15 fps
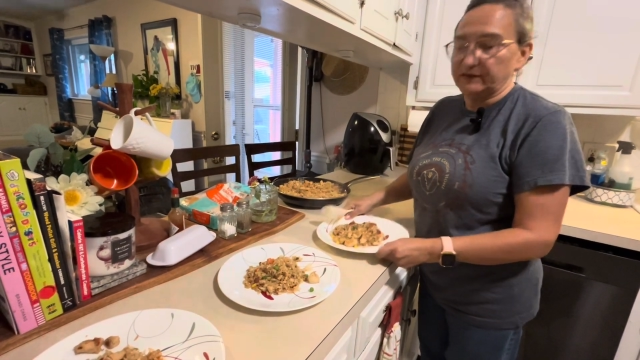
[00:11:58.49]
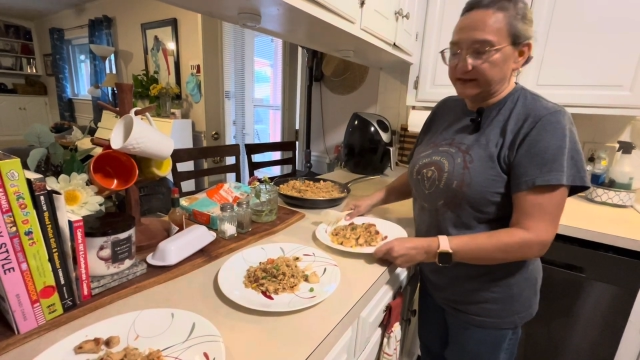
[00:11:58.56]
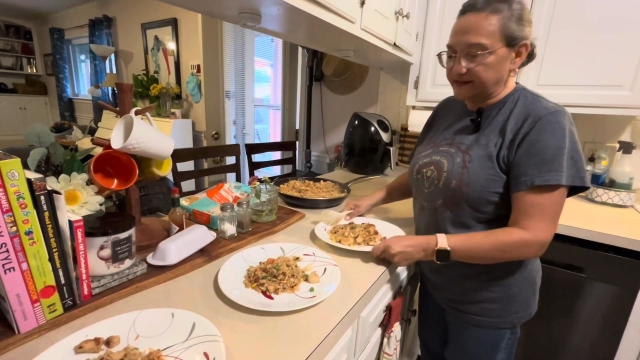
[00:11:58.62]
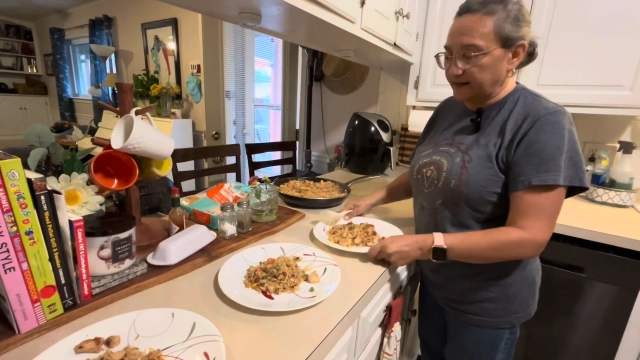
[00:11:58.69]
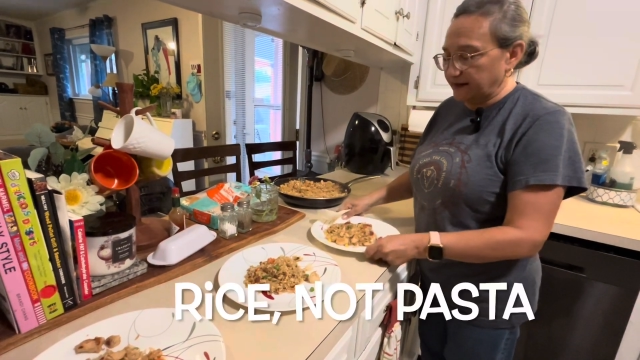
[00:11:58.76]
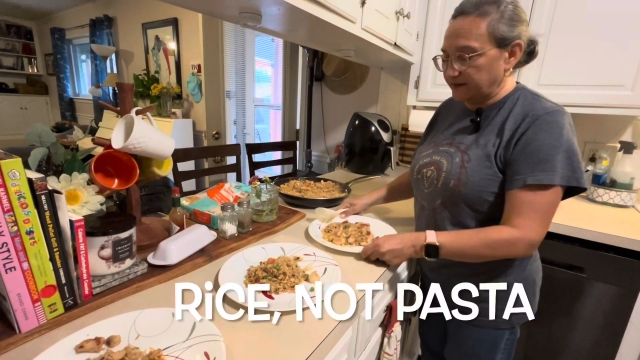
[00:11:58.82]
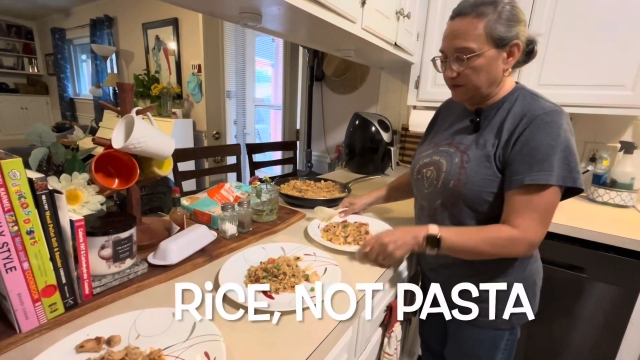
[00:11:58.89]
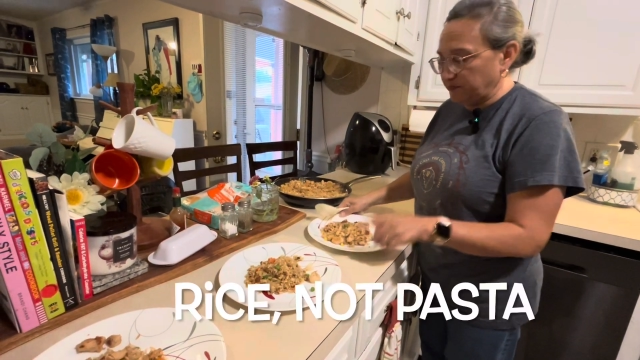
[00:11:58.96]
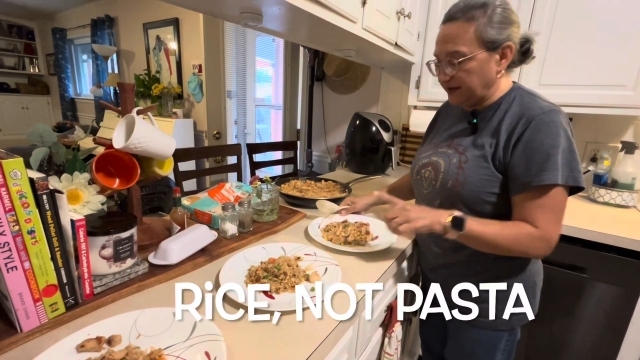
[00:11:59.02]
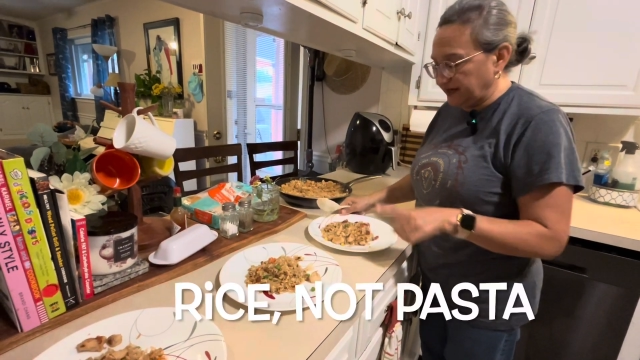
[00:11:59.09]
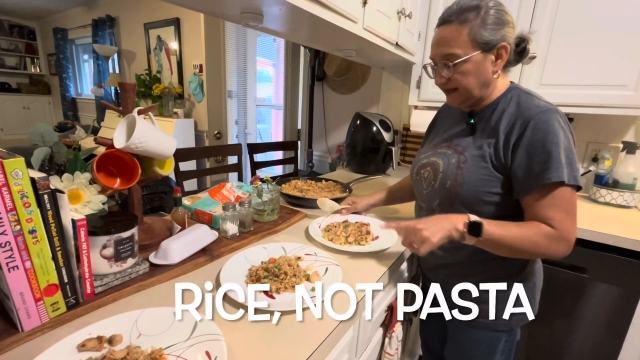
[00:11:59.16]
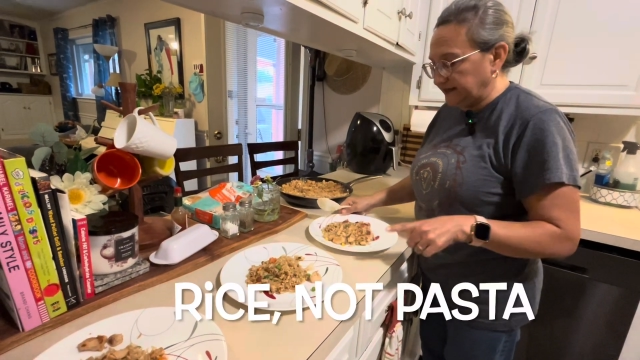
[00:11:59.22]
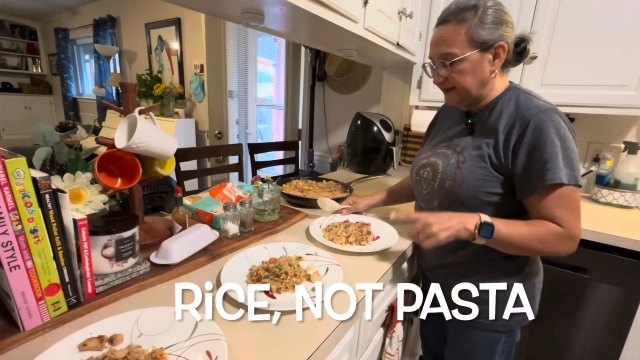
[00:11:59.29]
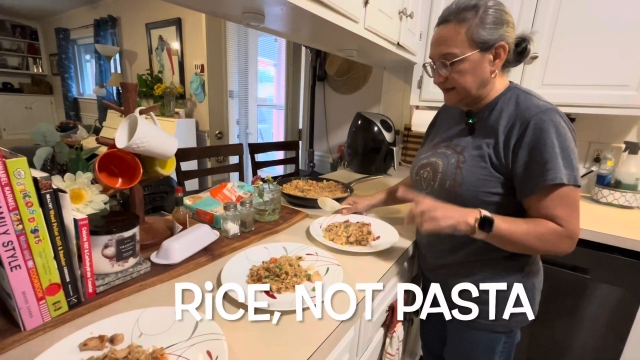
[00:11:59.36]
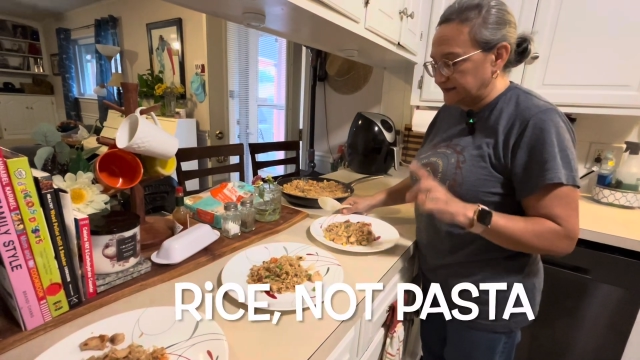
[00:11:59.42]
It's got the
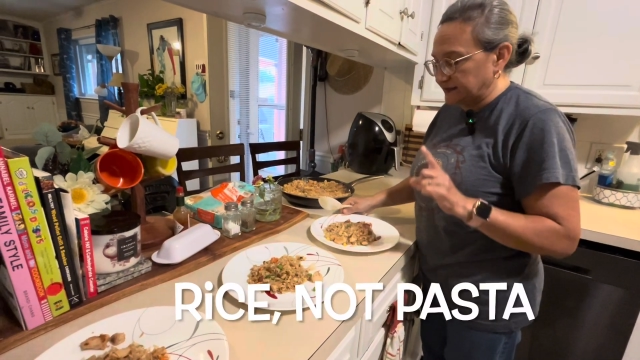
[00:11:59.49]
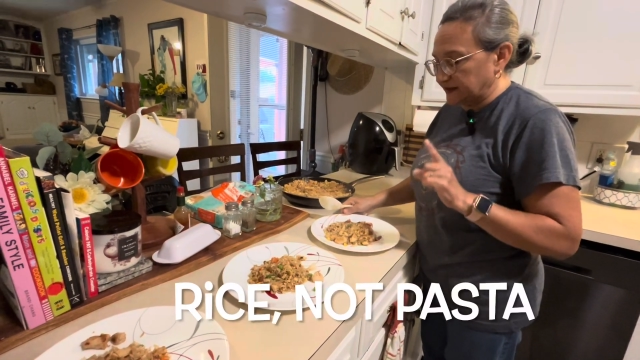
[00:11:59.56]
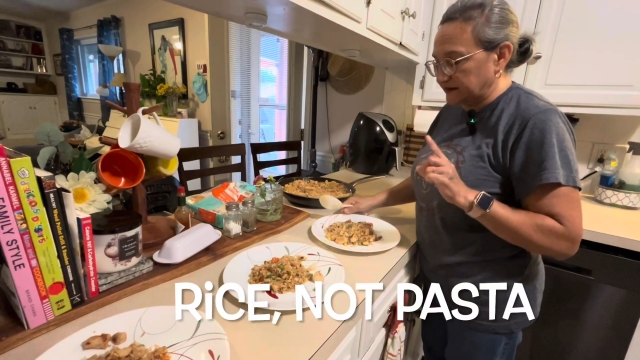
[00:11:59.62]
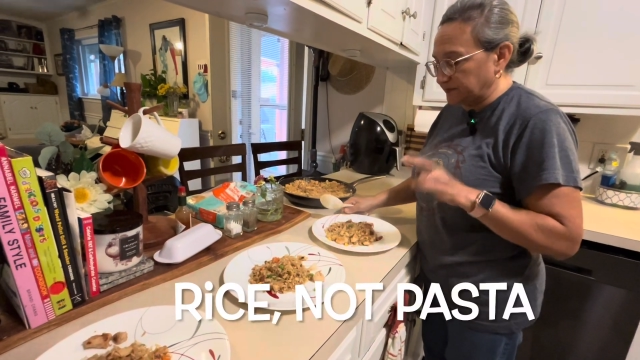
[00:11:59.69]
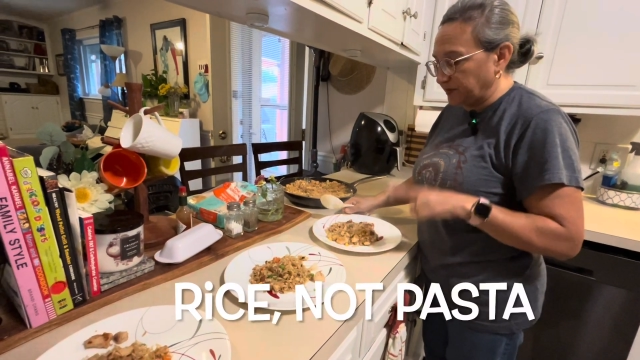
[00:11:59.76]
meat, it's got the